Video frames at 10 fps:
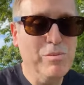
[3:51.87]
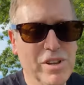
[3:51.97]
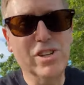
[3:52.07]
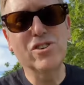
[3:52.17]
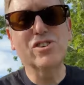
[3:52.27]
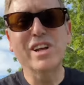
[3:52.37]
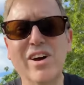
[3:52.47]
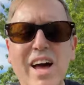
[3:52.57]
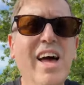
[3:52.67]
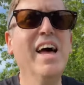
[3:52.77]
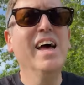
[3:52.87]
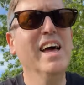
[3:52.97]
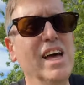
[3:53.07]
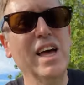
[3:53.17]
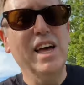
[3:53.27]
the church now.
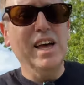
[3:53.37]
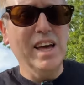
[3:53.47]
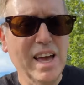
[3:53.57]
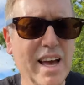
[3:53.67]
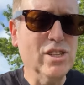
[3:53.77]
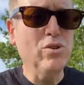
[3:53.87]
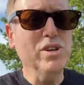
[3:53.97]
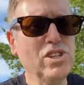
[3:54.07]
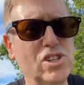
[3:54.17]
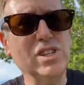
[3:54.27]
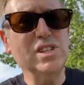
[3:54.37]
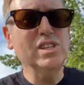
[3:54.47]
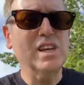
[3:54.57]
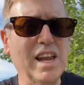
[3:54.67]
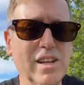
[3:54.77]
As
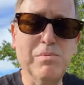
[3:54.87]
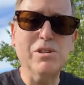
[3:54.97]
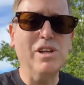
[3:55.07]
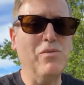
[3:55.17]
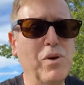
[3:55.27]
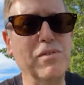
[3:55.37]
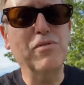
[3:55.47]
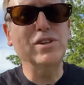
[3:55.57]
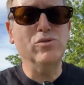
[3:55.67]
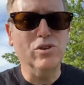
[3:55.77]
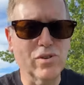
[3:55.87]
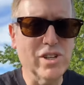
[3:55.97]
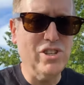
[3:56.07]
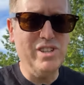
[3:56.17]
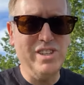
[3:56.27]
Christians, and especially if we have friends who are
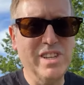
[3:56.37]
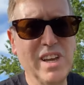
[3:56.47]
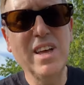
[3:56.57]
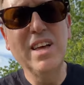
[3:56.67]
Christians,